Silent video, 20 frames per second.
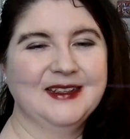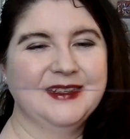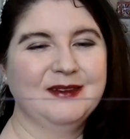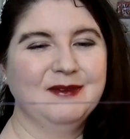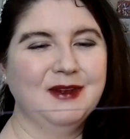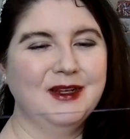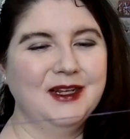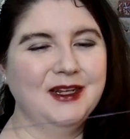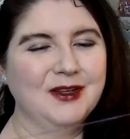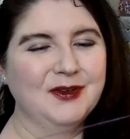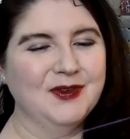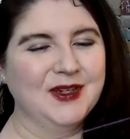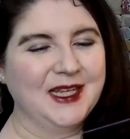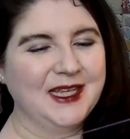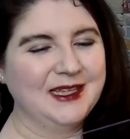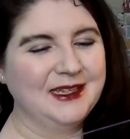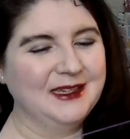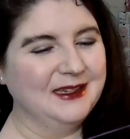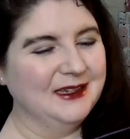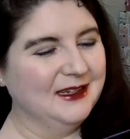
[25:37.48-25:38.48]
Loving
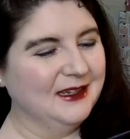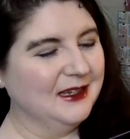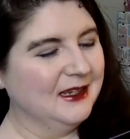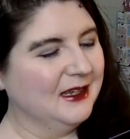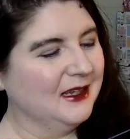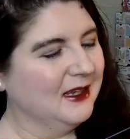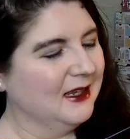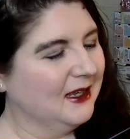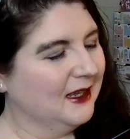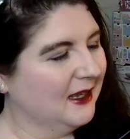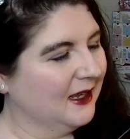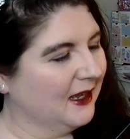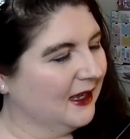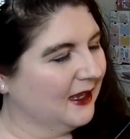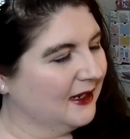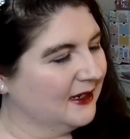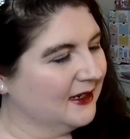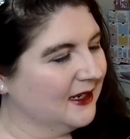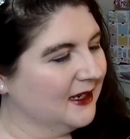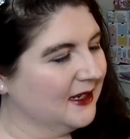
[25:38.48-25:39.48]
it.
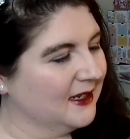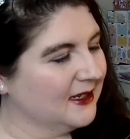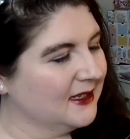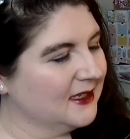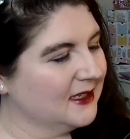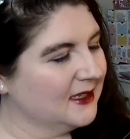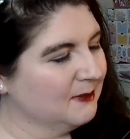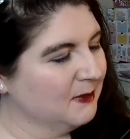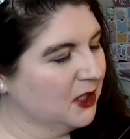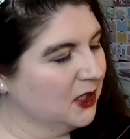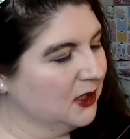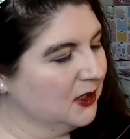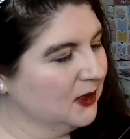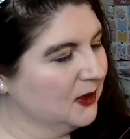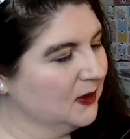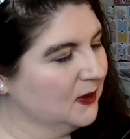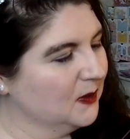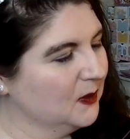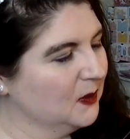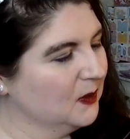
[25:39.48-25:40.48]
And it is
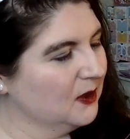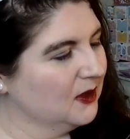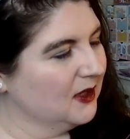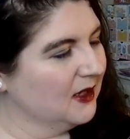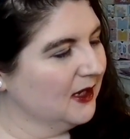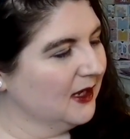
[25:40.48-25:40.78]
smooth